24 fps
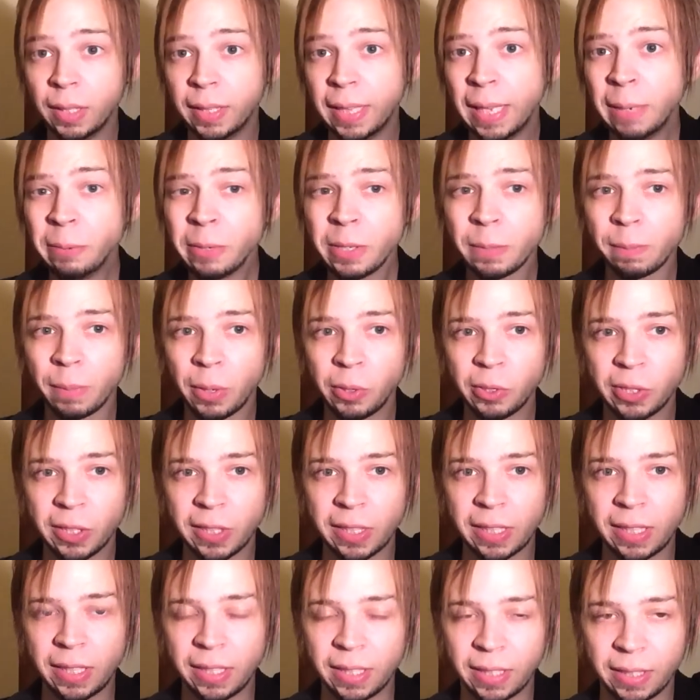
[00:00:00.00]
that was
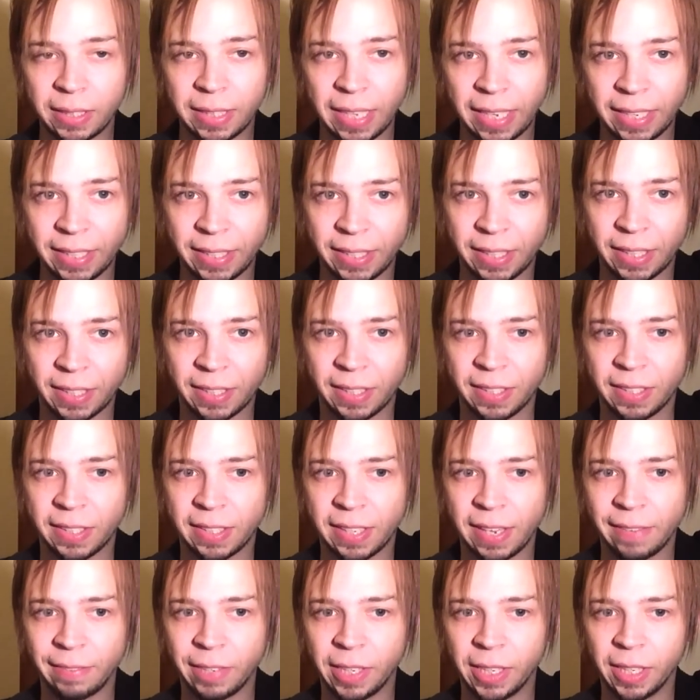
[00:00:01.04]
mostly days 6 and
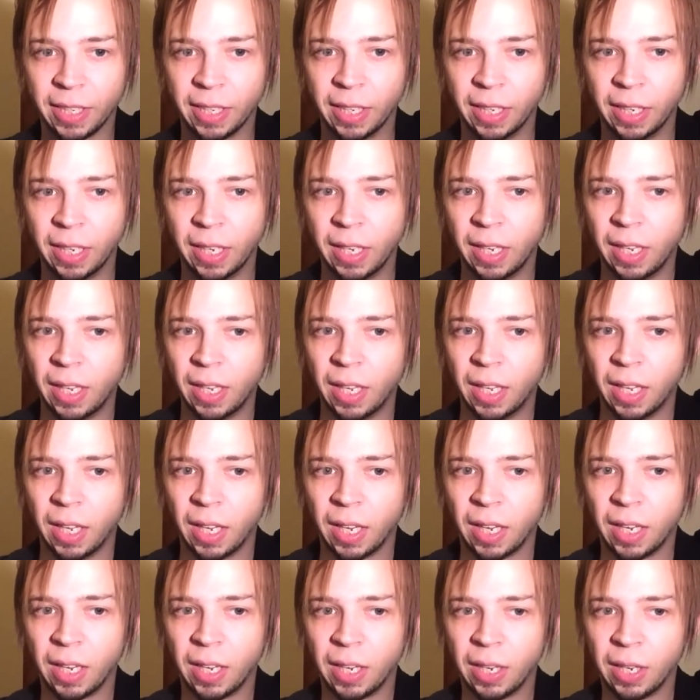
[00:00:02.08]
7.
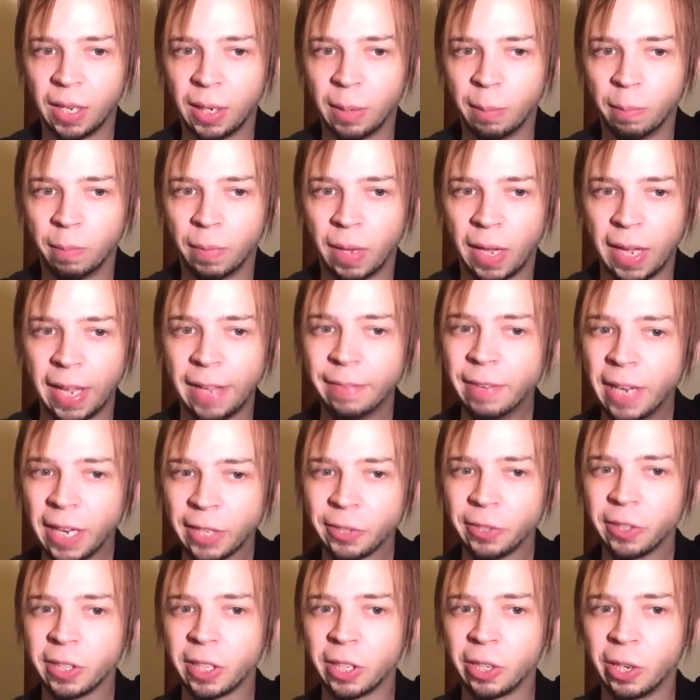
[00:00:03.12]
I haven't
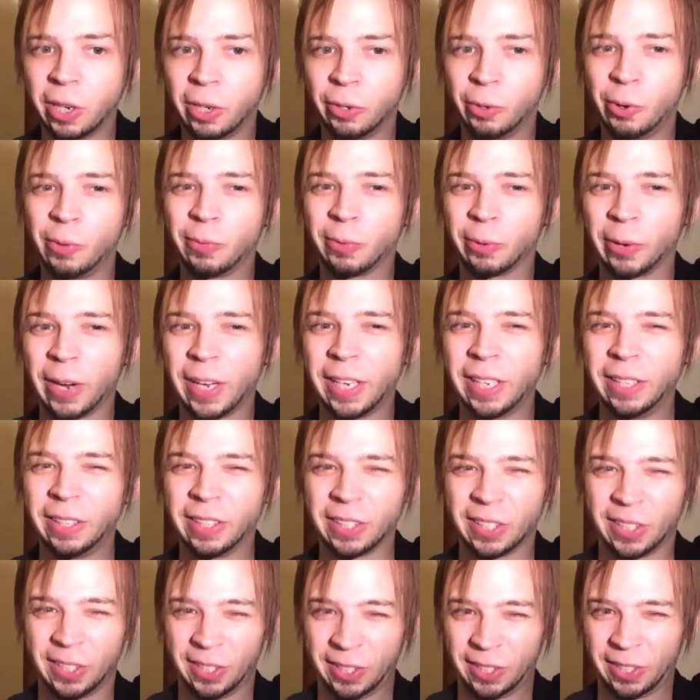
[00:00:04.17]
actually gone over any of
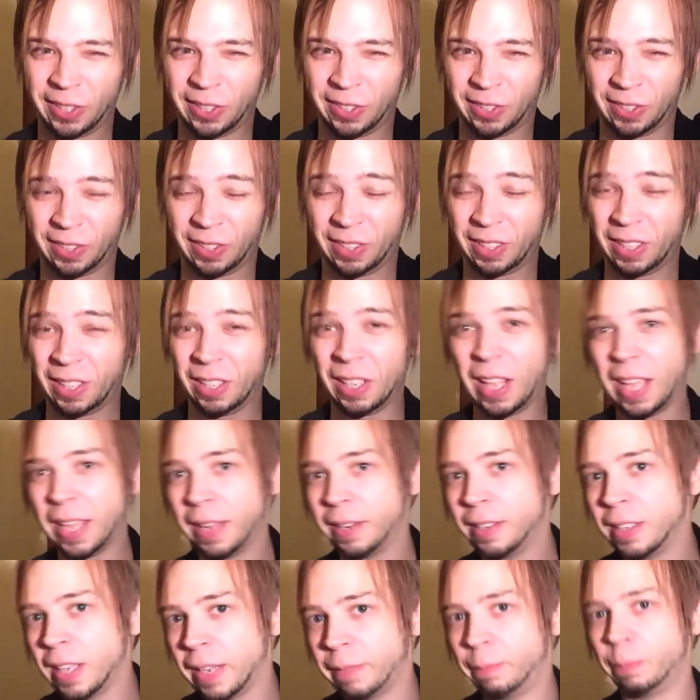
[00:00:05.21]
this.
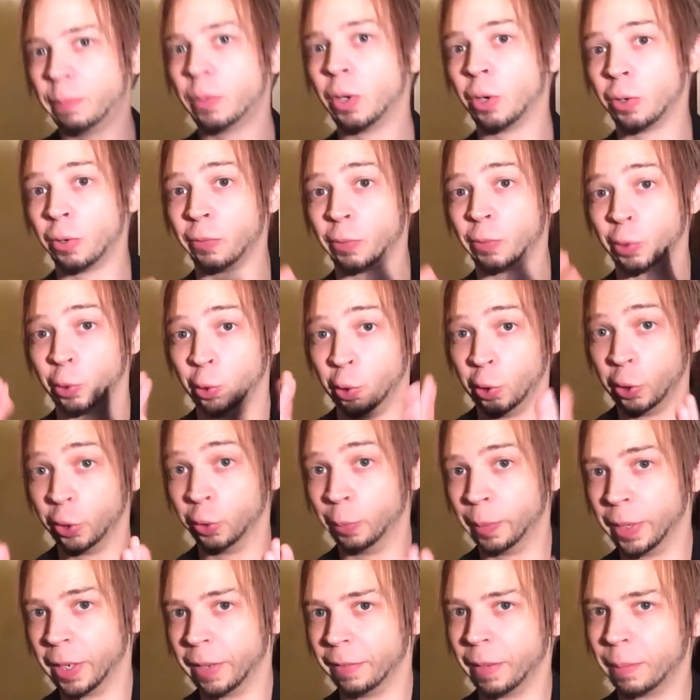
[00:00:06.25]
Like, I've gone over a little
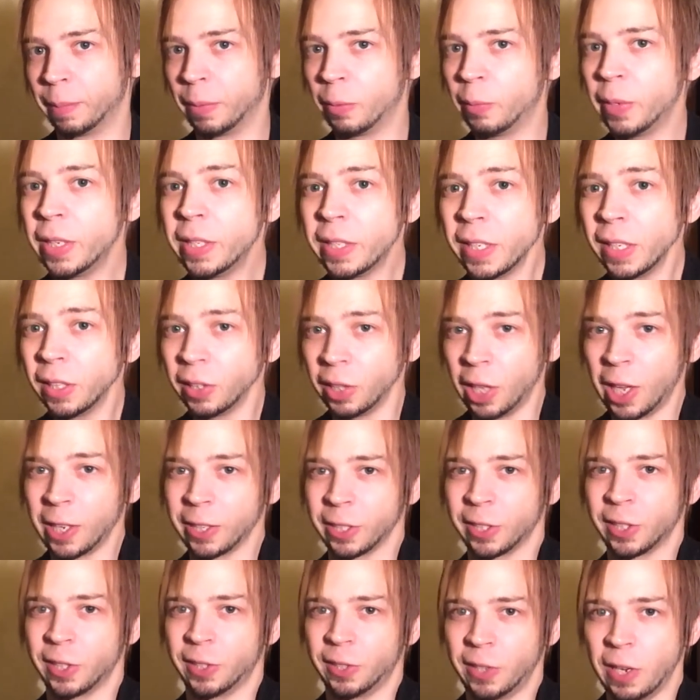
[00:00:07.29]
bit of it, but we did a lot
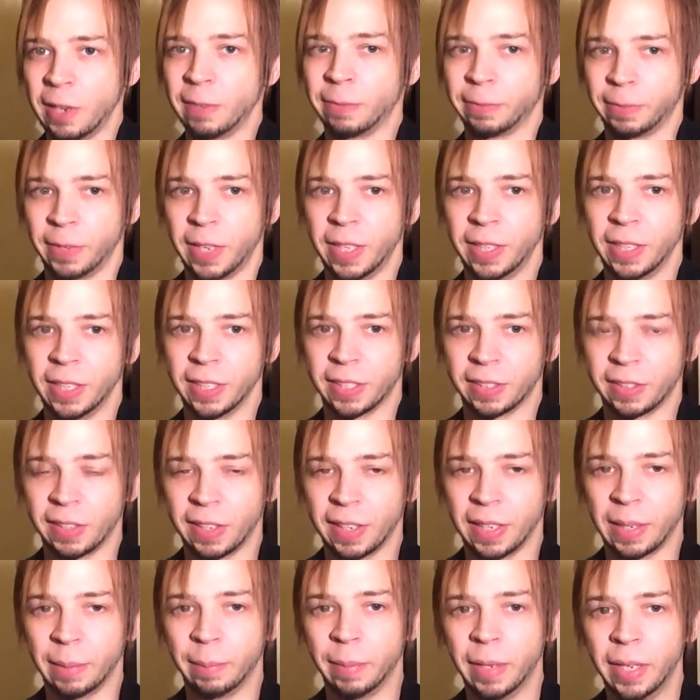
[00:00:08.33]
of stuff in this
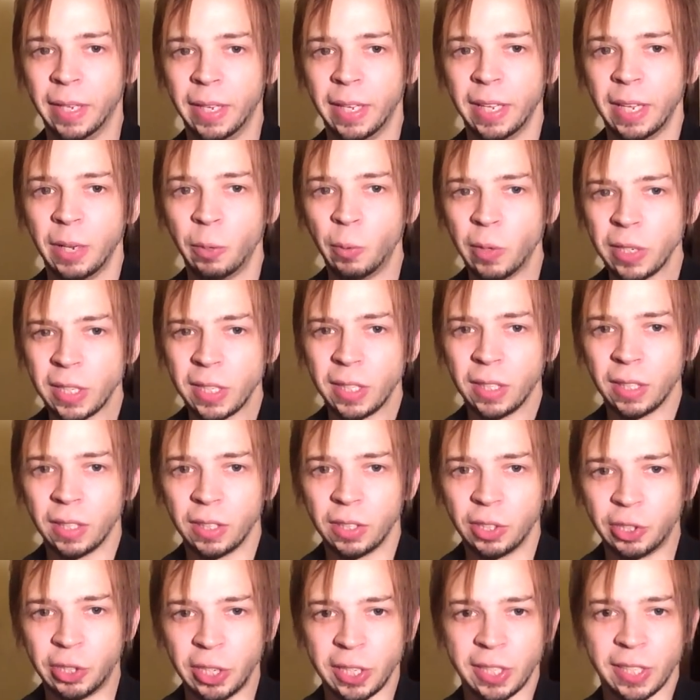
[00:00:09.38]
time. It wasn't
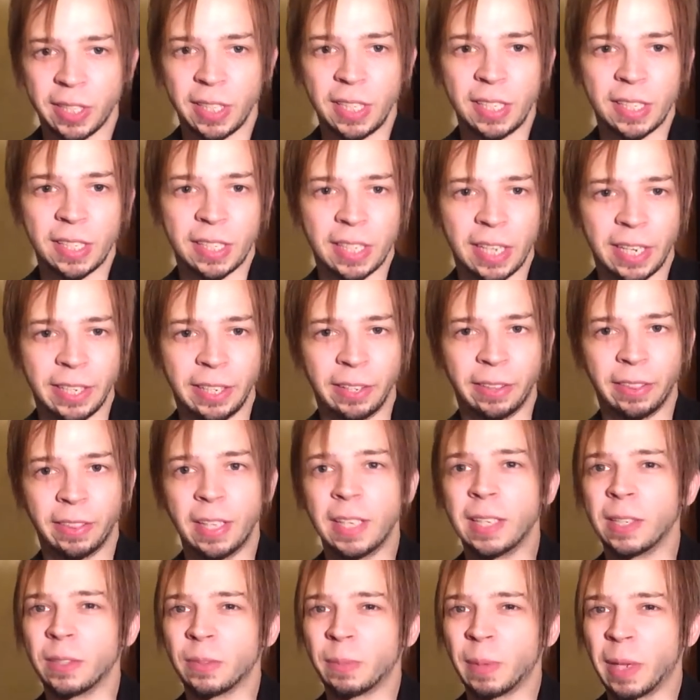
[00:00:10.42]
just these kind of
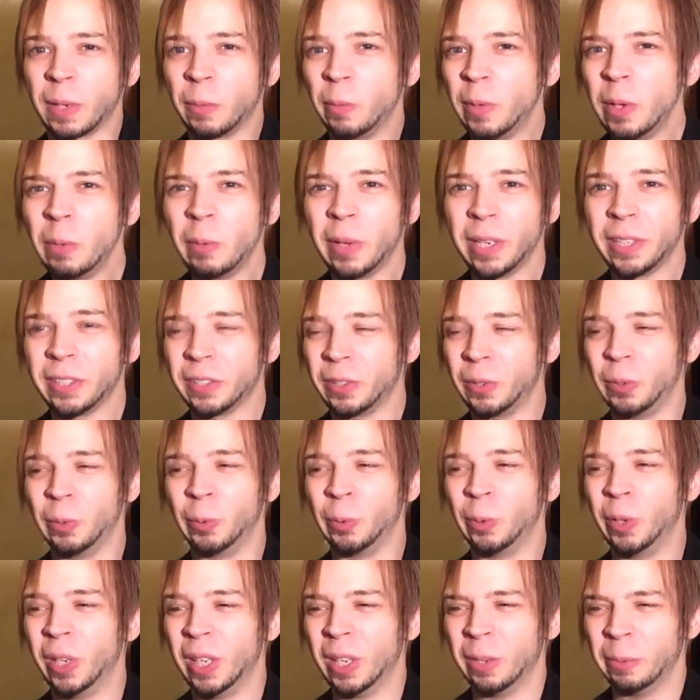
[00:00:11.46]
things. Like, we went
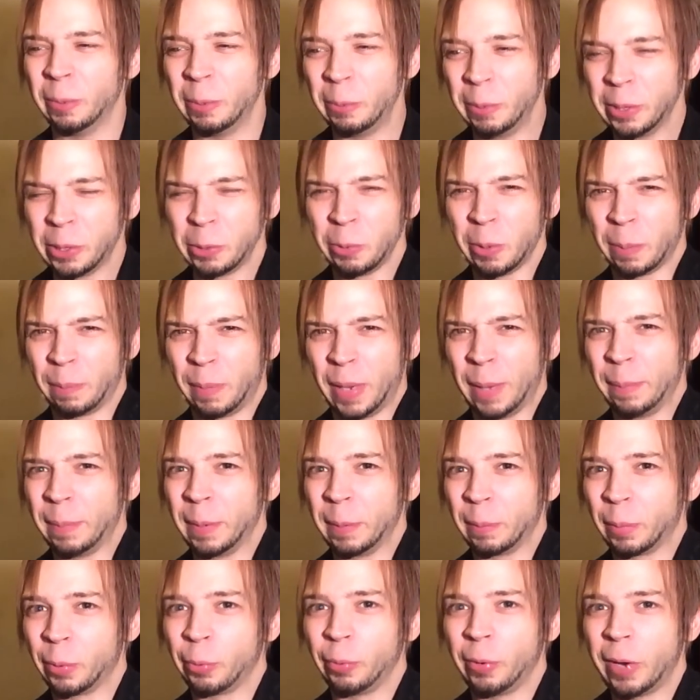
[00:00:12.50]
to a
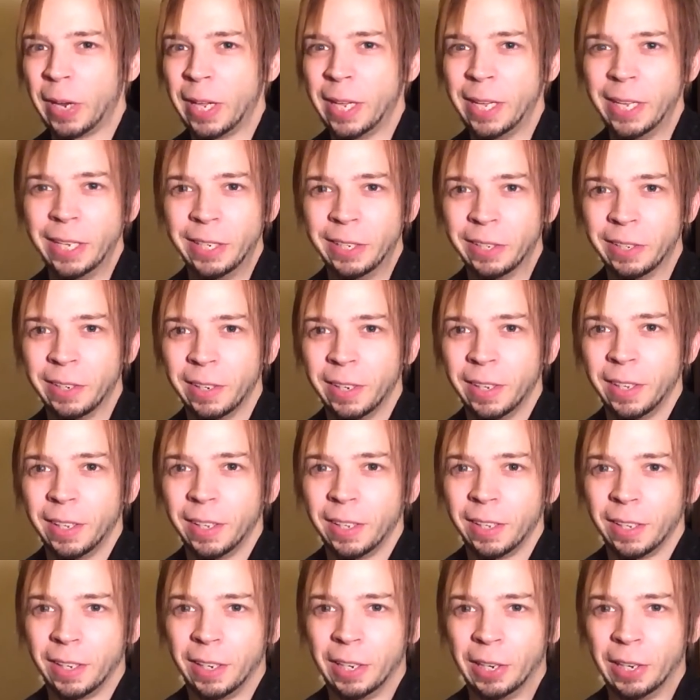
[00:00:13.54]
puppet parade,
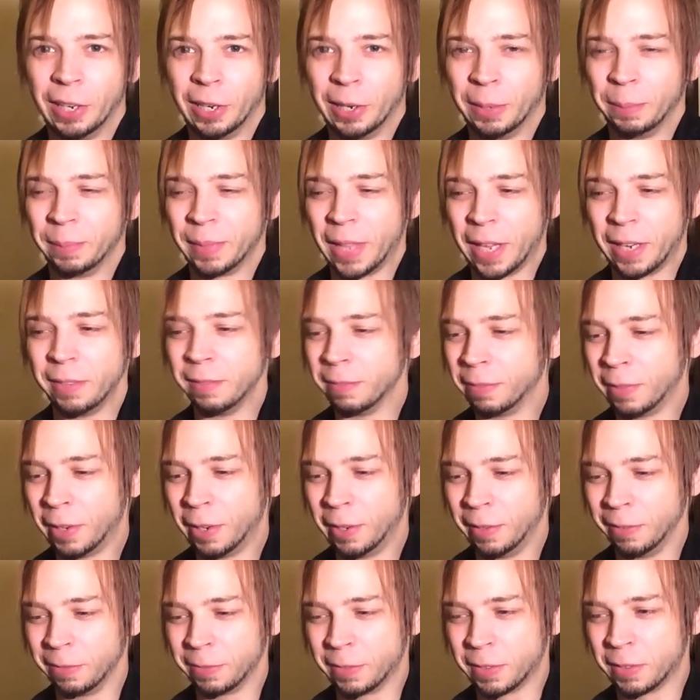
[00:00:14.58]
that
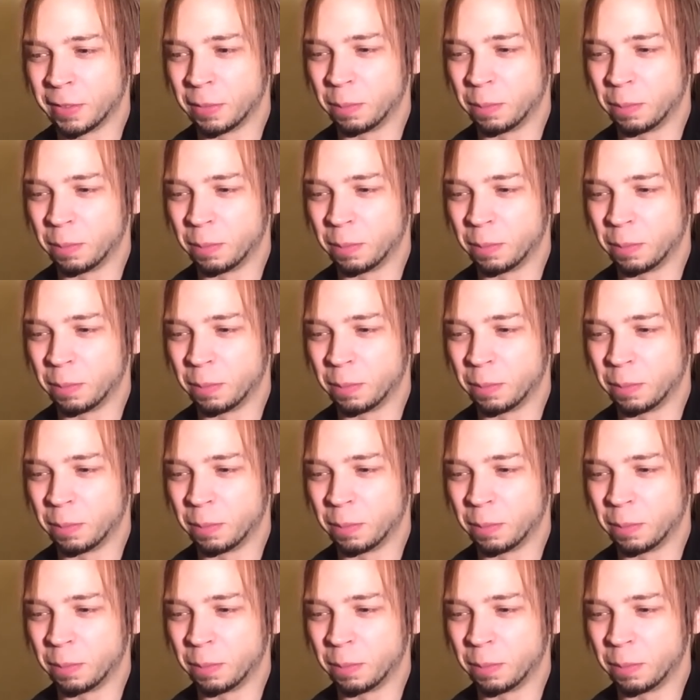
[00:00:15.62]
involved